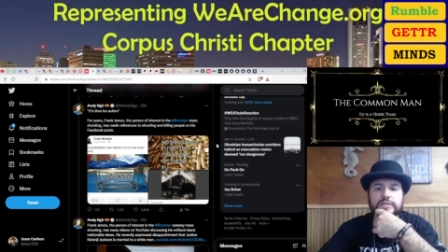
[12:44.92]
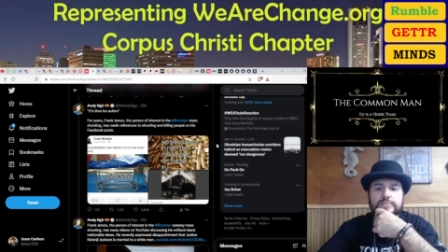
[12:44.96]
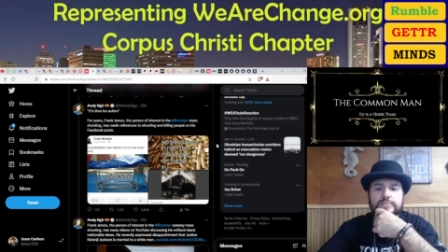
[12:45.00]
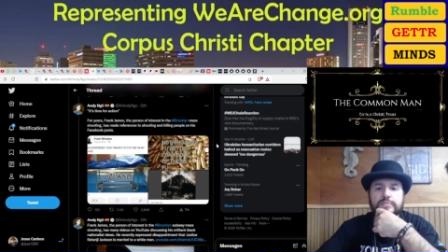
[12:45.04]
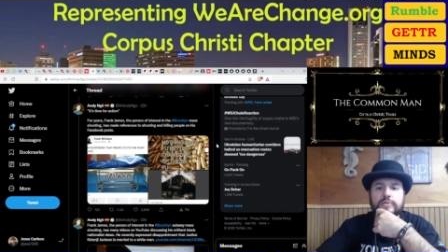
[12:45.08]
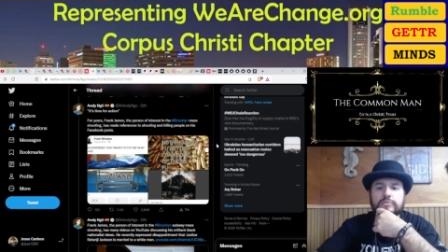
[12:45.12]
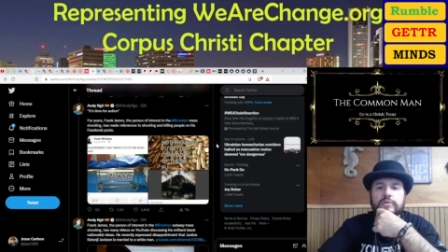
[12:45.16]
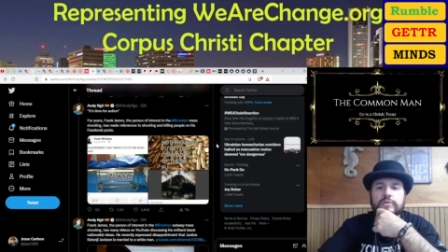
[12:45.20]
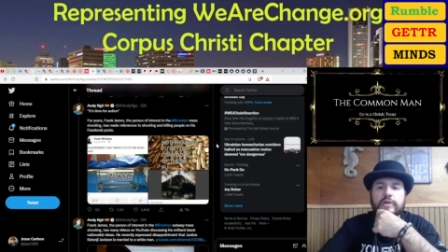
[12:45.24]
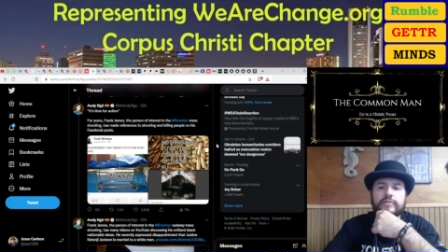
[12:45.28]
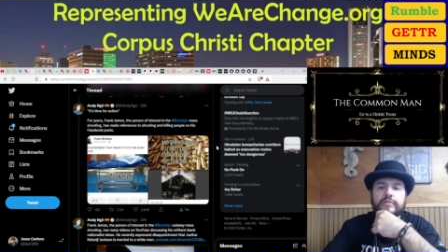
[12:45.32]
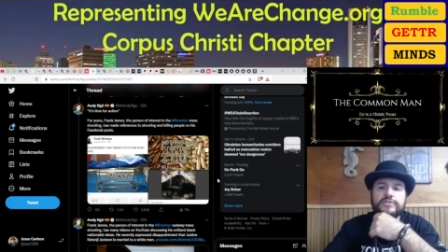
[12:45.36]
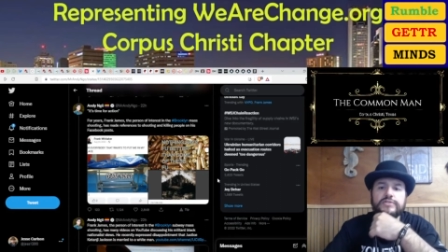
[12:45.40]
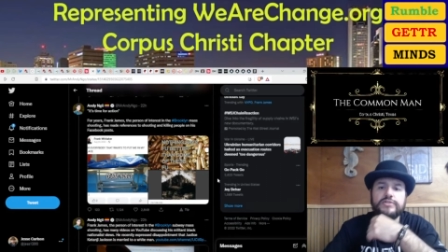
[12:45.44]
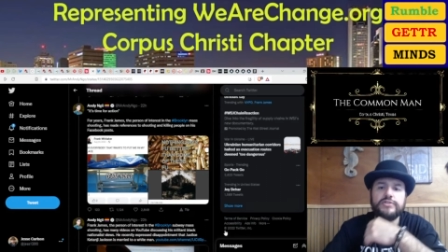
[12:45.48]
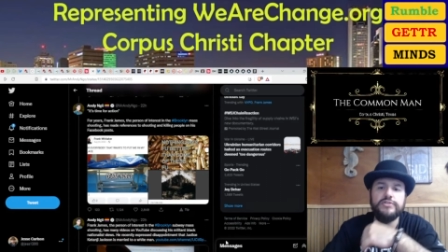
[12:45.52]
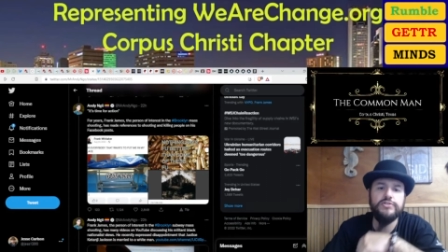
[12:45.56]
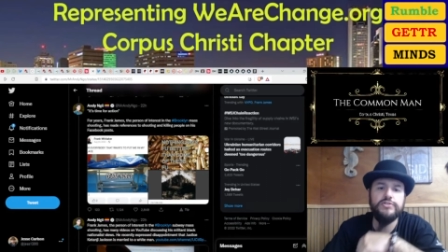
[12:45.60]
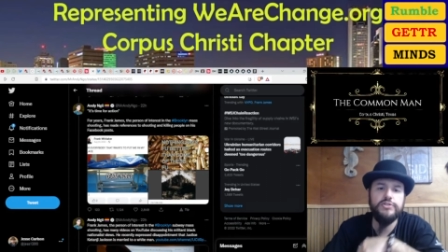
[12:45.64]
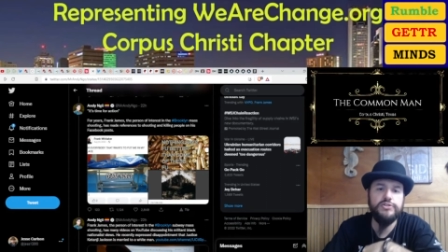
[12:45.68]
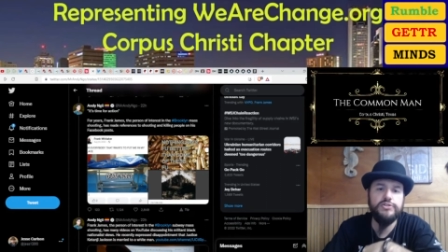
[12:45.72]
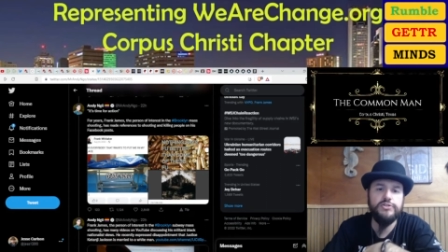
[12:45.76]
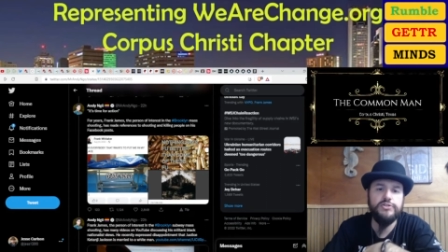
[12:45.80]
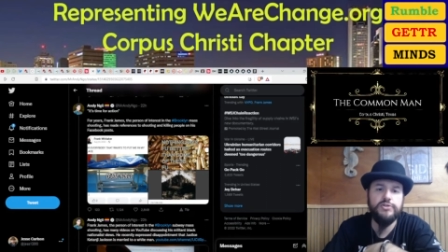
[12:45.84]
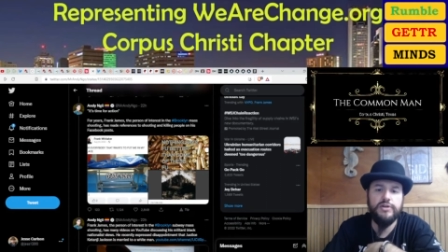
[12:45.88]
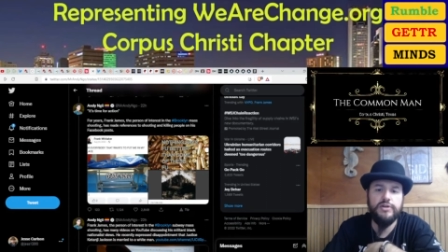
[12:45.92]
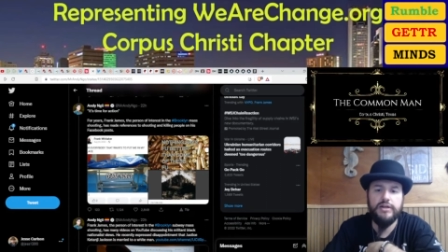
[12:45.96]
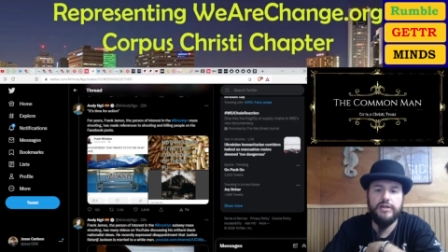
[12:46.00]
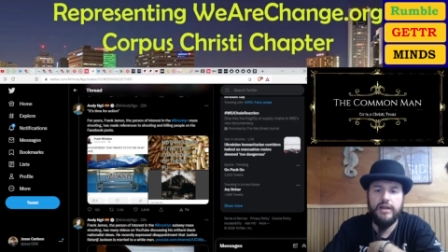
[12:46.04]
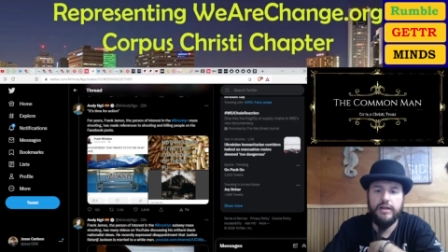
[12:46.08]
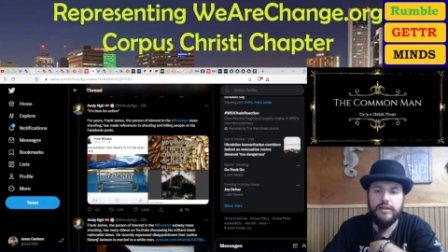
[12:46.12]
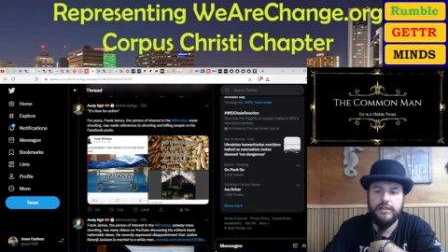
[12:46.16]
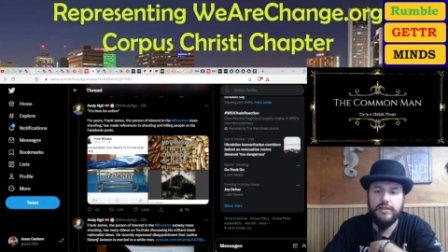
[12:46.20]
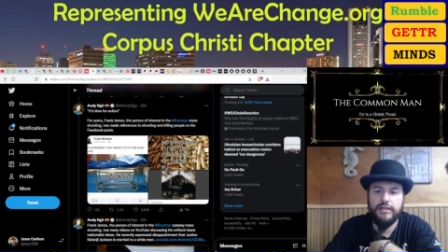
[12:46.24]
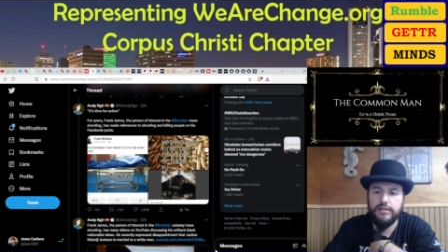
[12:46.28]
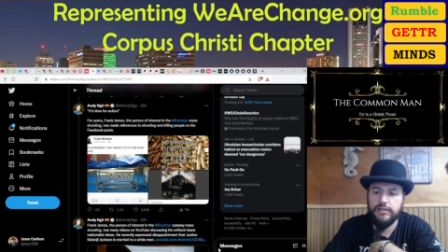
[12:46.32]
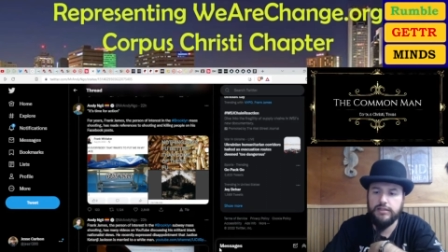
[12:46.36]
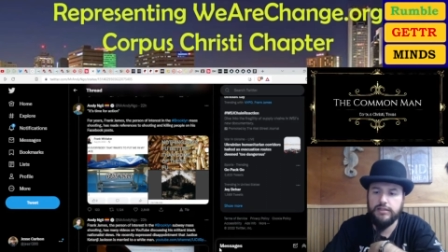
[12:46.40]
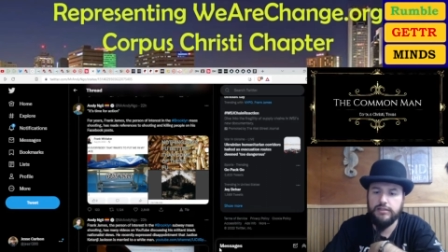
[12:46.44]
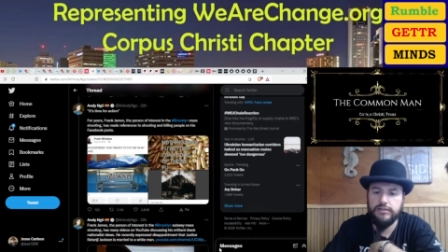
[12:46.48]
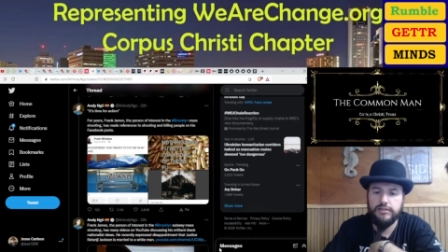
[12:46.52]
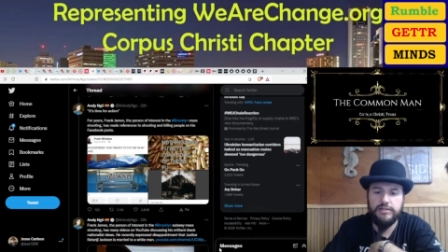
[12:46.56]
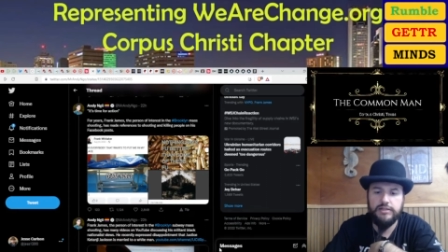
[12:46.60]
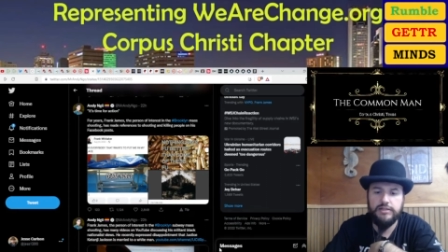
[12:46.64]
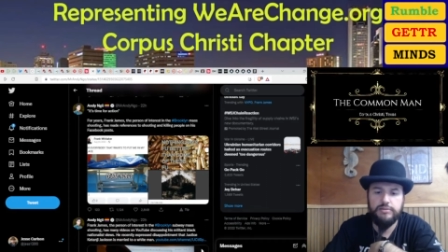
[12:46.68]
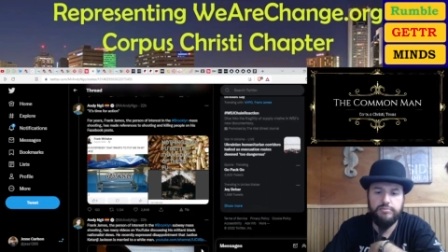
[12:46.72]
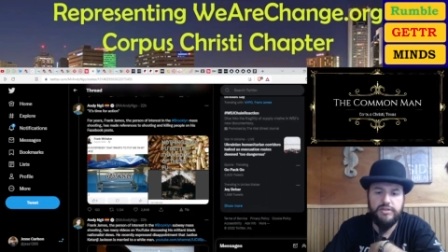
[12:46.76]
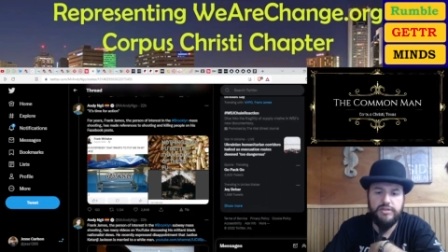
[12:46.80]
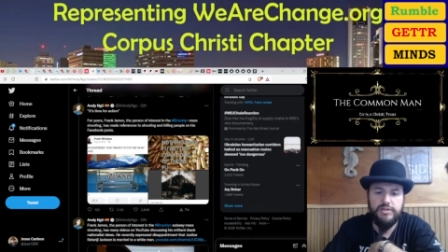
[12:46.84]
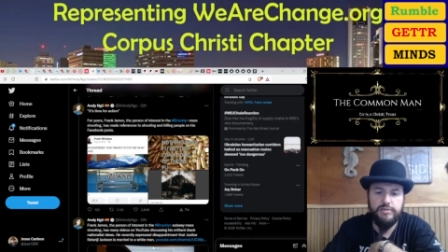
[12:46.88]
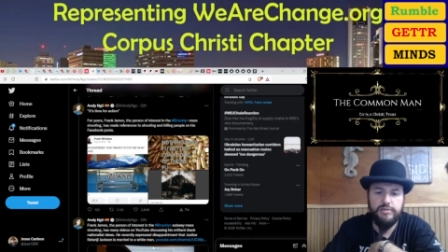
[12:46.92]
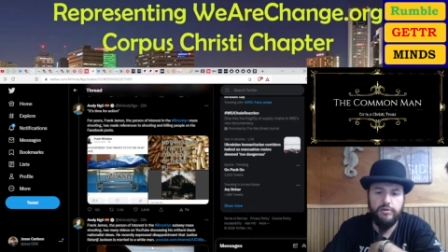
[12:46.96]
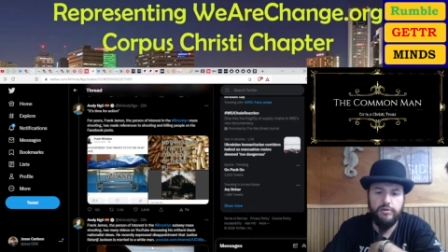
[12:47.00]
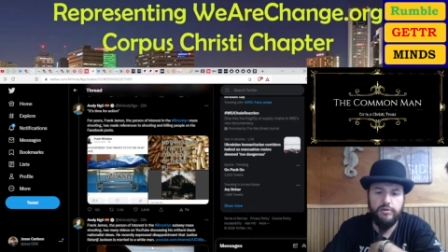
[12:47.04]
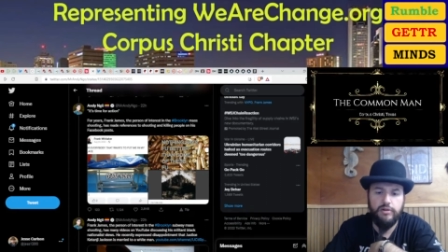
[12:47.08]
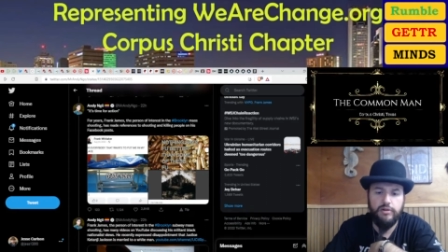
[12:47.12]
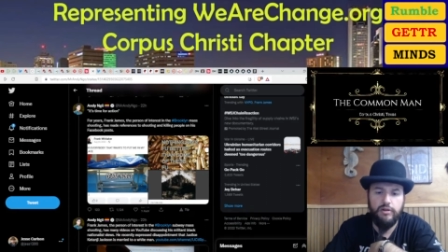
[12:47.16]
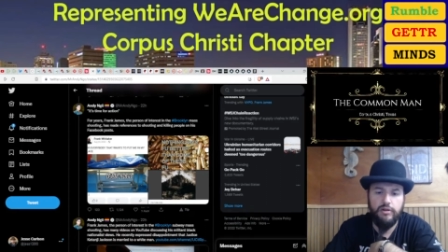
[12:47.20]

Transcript: made references to shooting and killing people